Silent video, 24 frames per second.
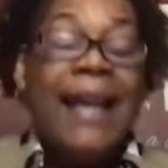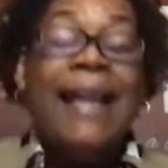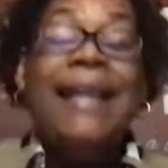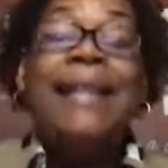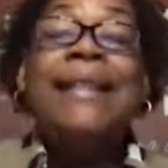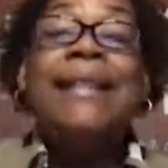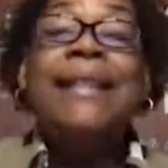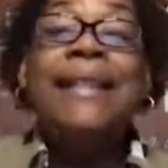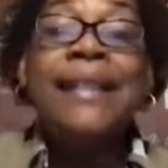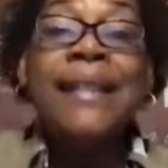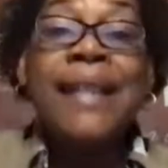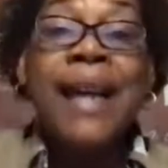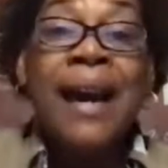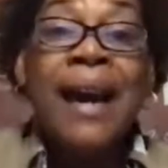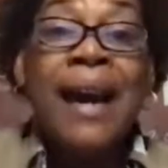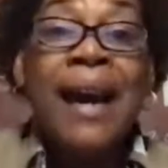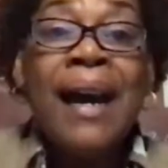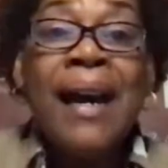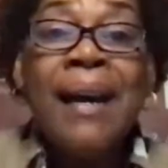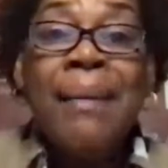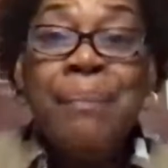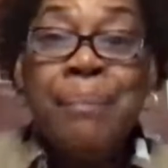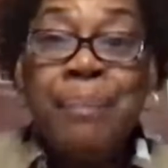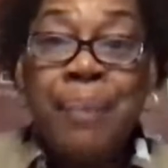and
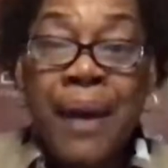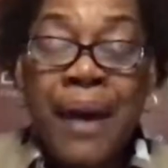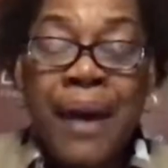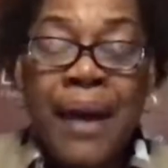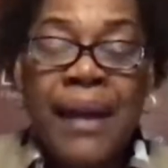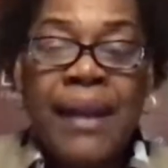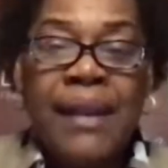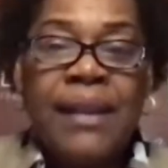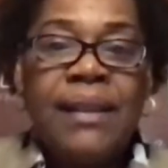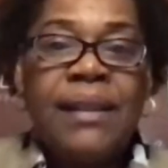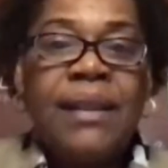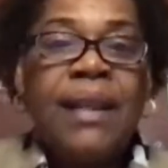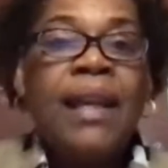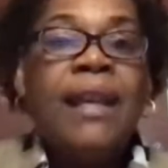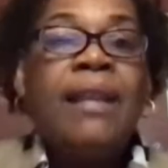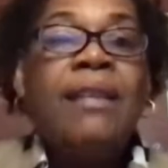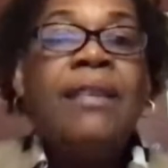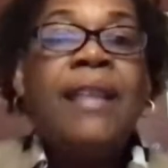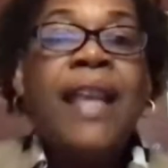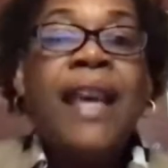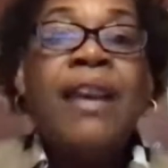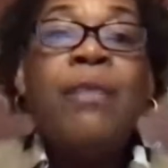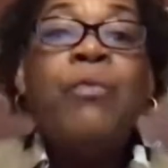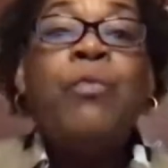non-banks
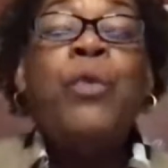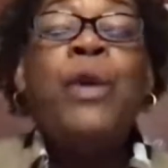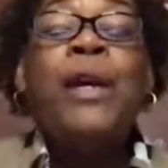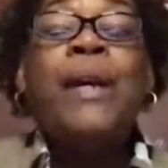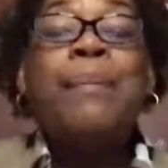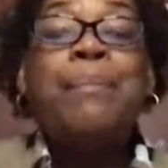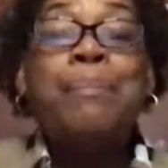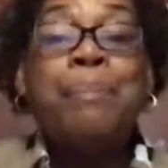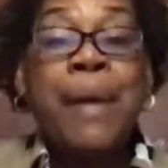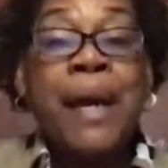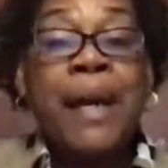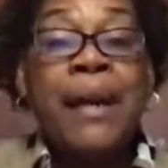they went